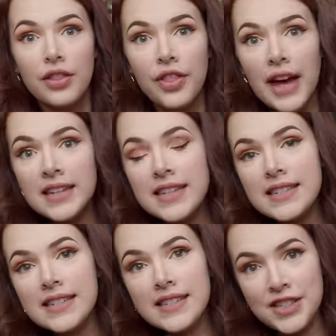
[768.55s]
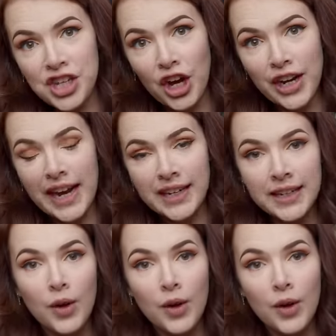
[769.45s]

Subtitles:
That is stunning.